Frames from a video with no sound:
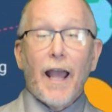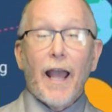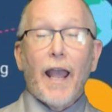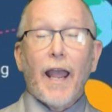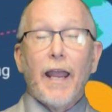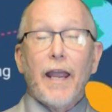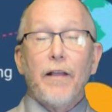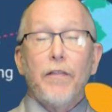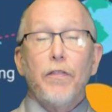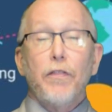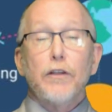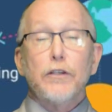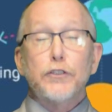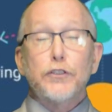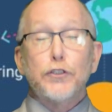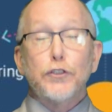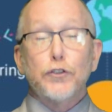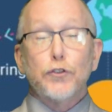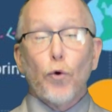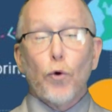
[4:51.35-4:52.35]
and the
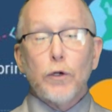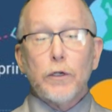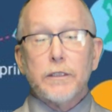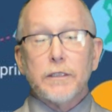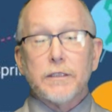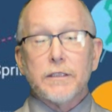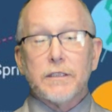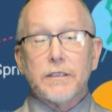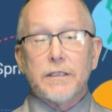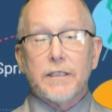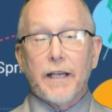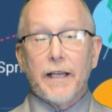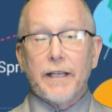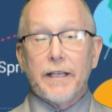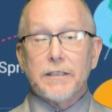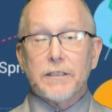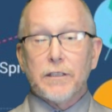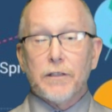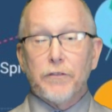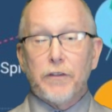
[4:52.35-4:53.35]
shortest
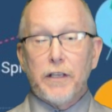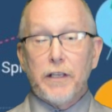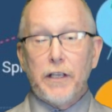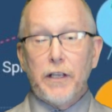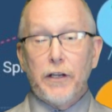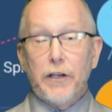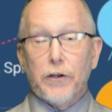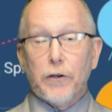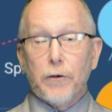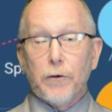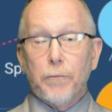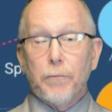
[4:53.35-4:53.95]
days of the year.